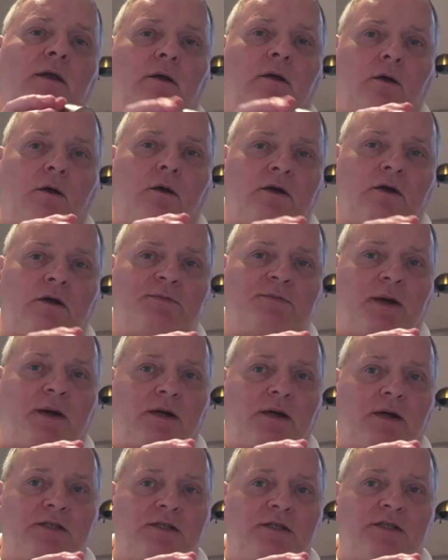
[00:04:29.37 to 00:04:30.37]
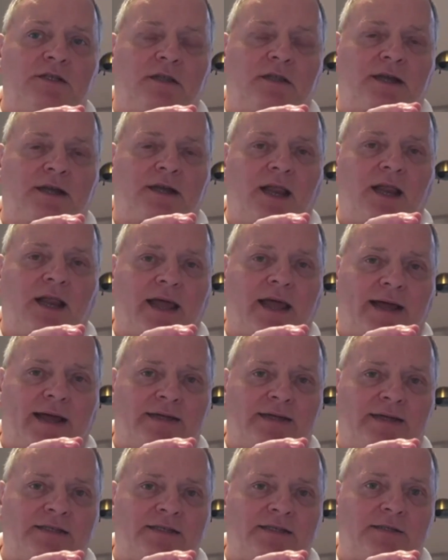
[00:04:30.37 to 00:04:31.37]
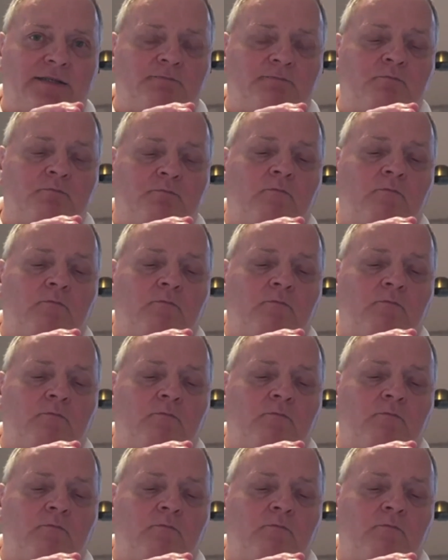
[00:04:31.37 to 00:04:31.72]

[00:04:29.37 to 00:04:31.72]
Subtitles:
corresponds to the class,